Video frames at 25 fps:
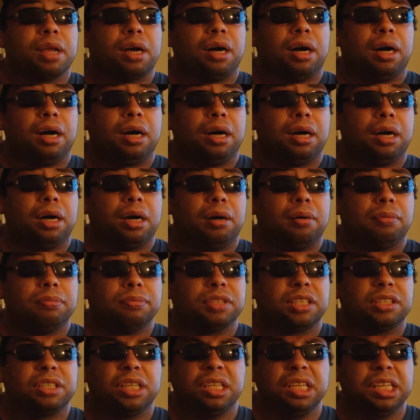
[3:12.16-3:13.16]
Uh,
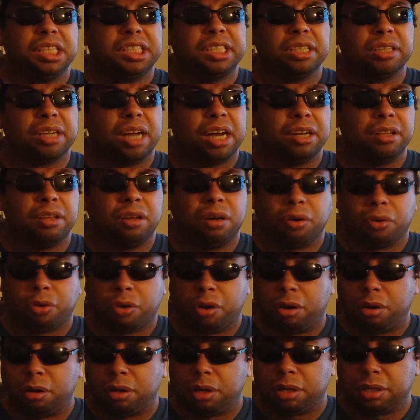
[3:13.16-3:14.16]
I think they still got another
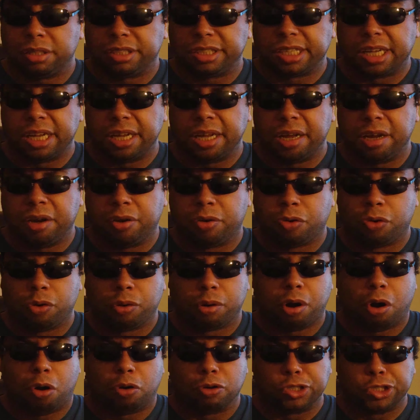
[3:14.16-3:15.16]
uh, skinhead
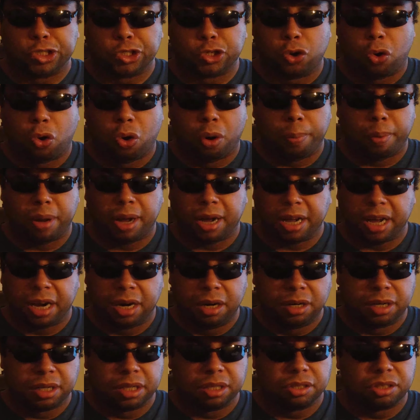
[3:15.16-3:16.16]
group called Sharp. I
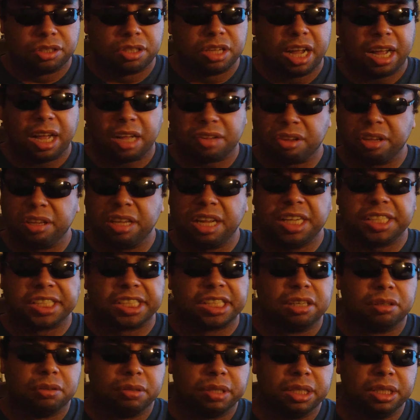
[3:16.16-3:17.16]
gotta look at that. I think they
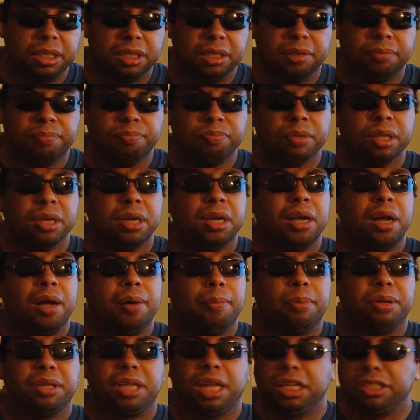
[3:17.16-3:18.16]
still good,
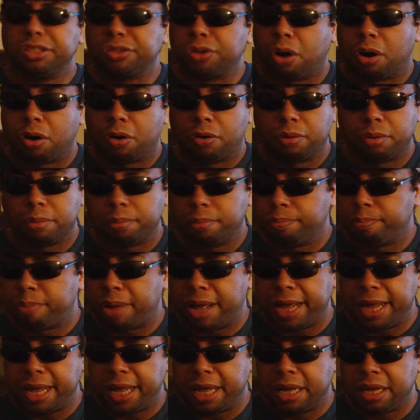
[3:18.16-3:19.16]
but they started off
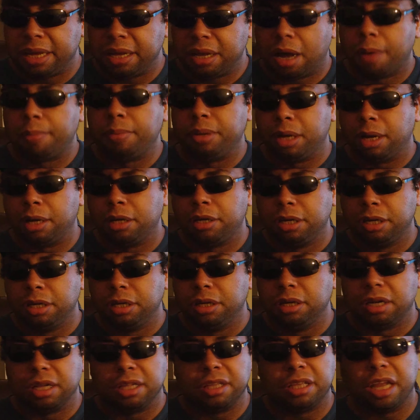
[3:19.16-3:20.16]
bad. I mean,
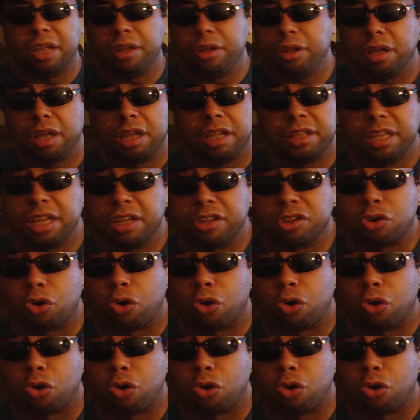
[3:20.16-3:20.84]
good, and they and they